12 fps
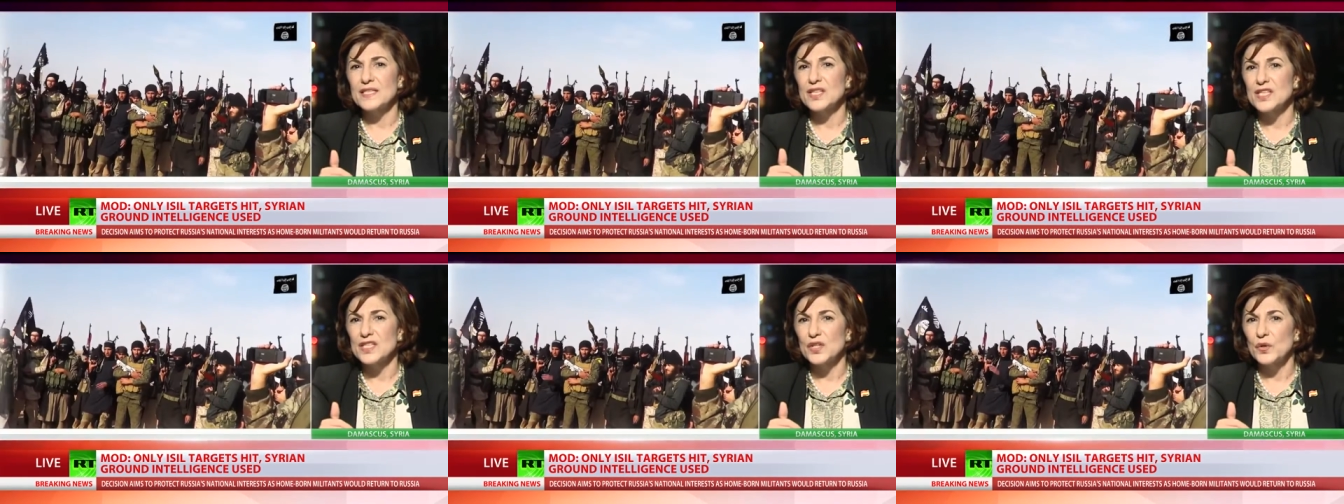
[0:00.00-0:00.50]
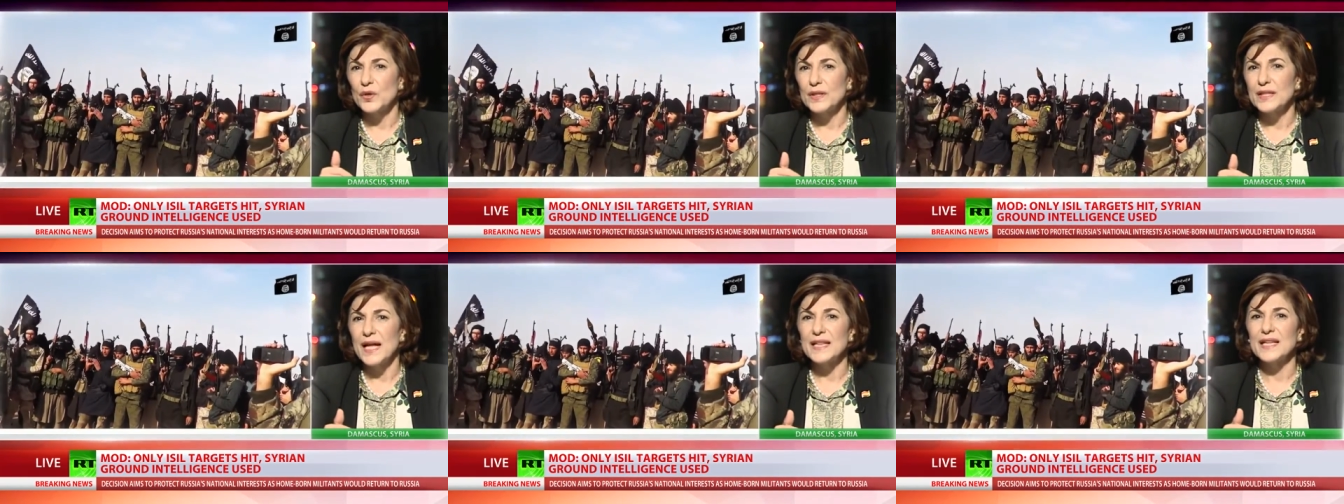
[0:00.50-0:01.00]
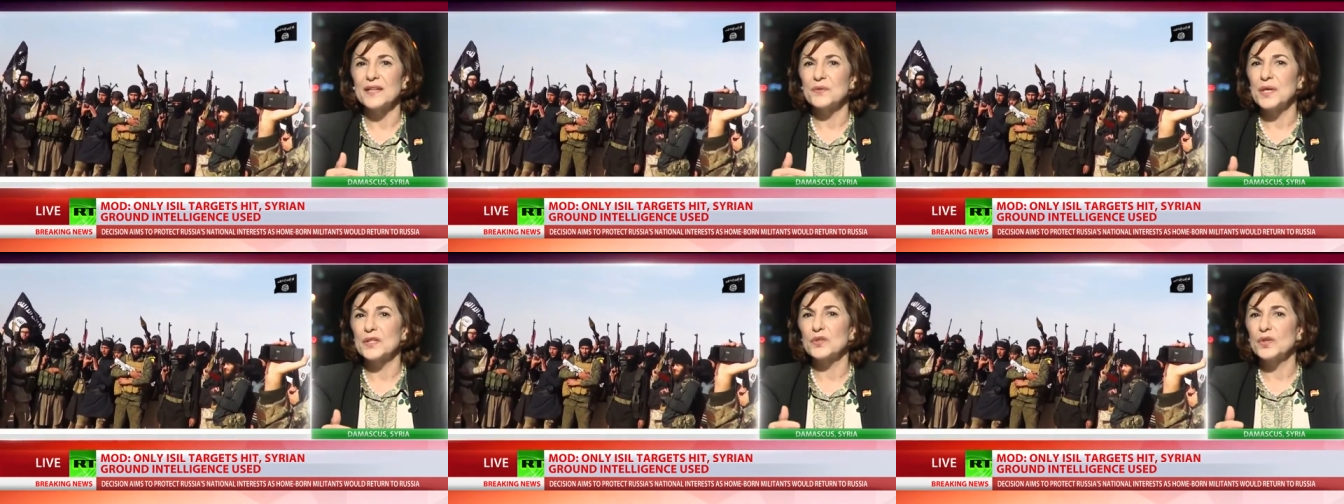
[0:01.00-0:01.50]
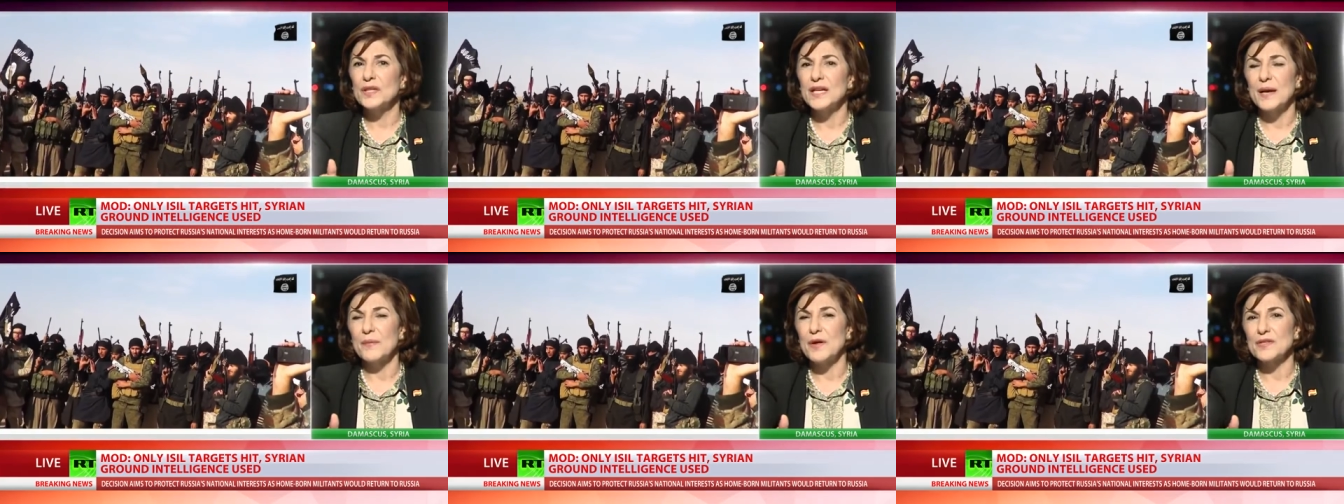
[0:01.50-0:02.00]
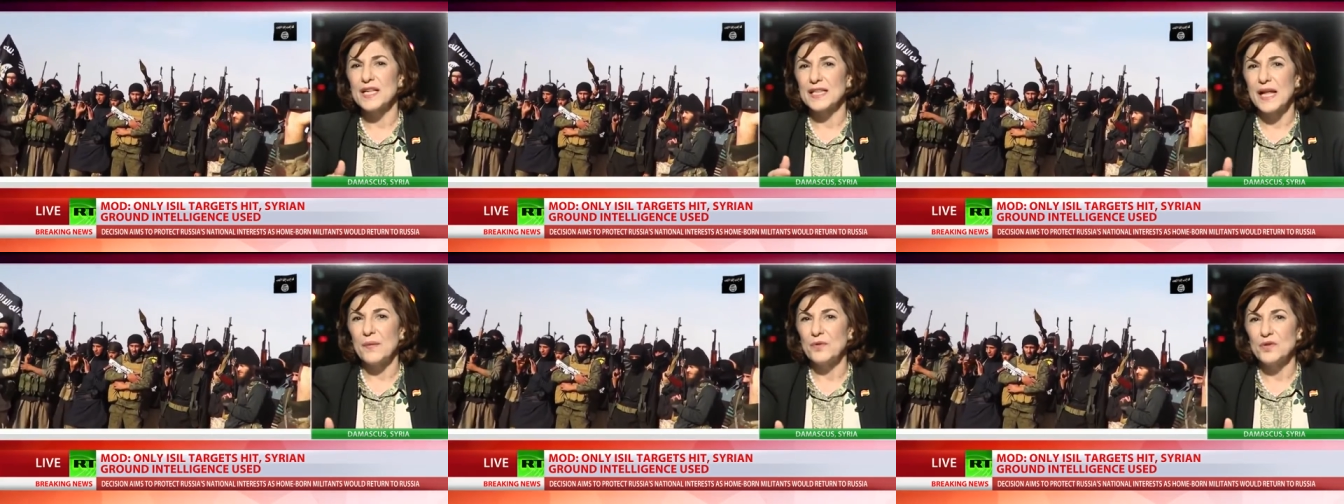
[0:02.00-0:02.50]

destroyed, and they were talking about Saddam